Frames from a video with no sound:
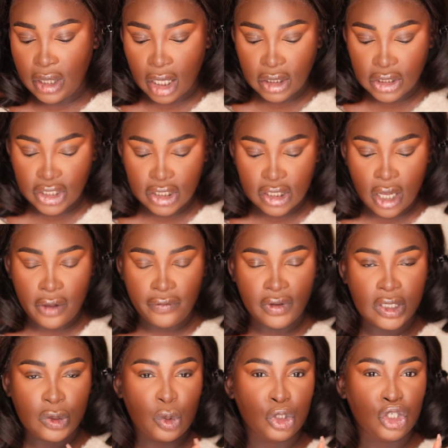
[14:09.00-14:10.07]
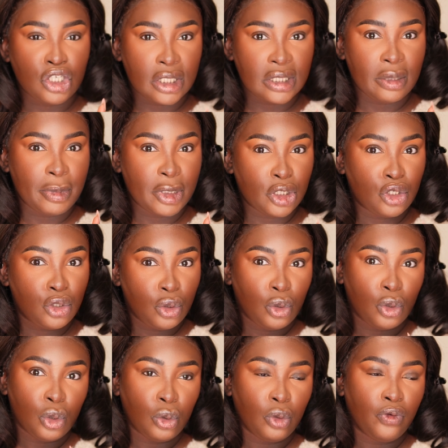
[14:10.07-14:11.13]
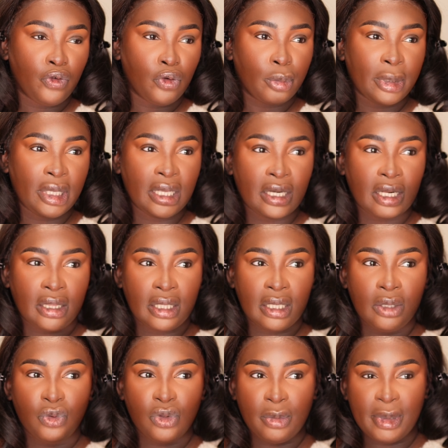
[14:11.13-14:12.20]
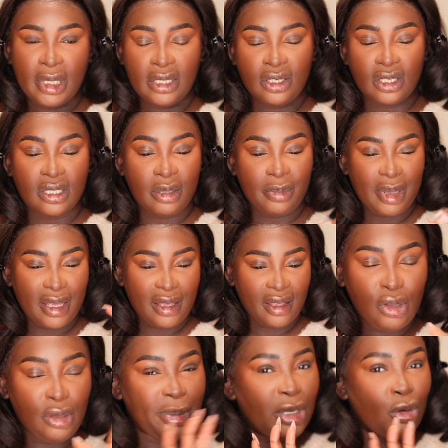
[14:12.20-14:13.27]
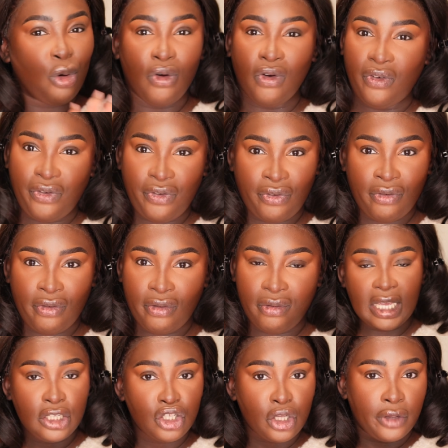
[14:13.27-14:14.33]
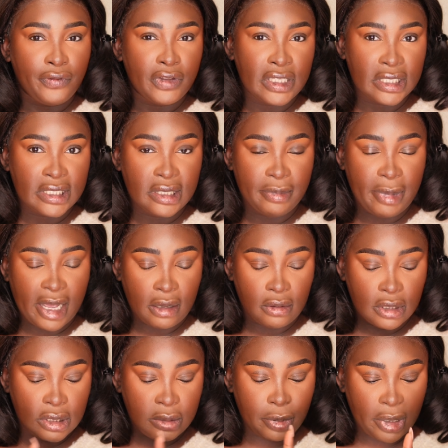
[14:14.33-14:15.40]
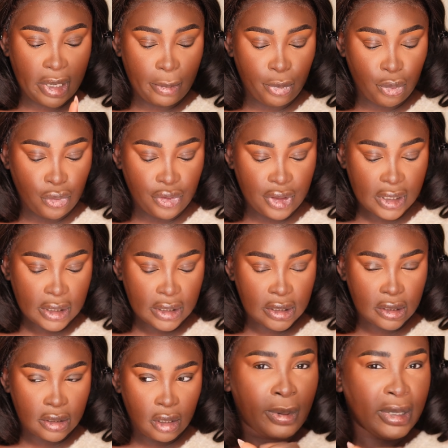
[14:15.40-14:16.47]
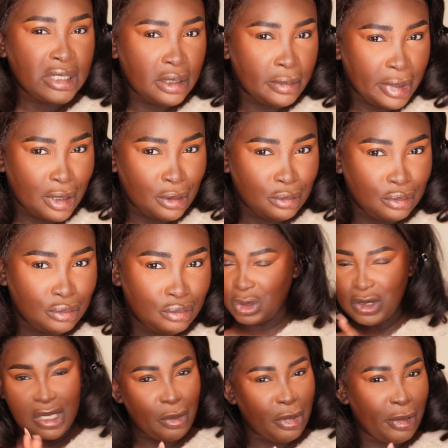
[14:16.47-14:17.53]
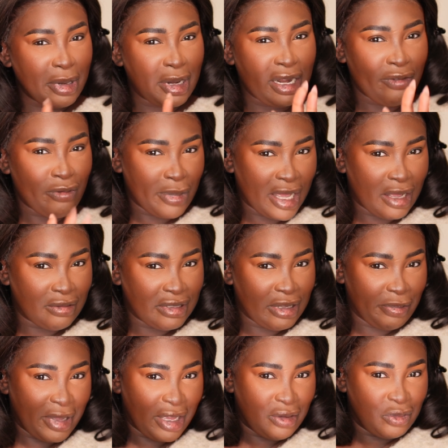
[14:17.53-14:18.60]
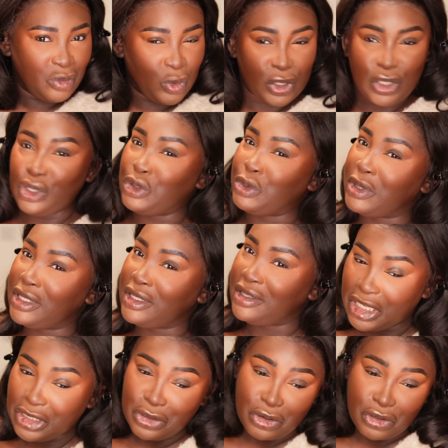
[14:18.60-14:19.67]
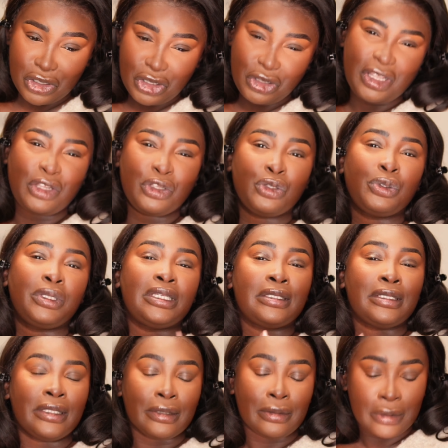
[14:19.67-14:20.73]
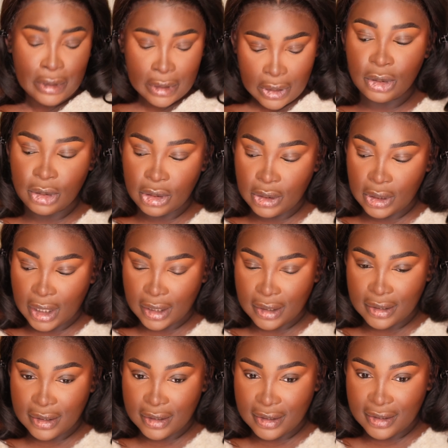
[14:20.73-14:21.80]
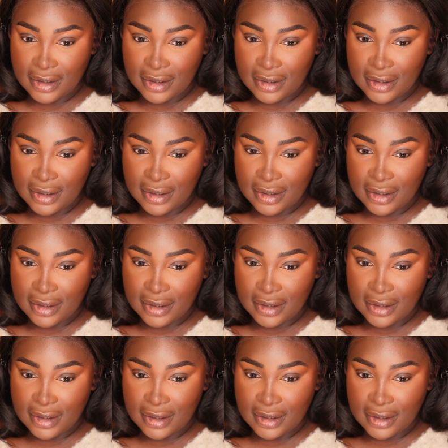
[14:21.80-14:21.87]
The other shades after this were just a bit too cool for me, and I think it would have been just a bit, it would have been off. It was going for £16, but I bought this about £10. £11, £10, one of those ones. TikTok, you know they do these deals. What should we do next?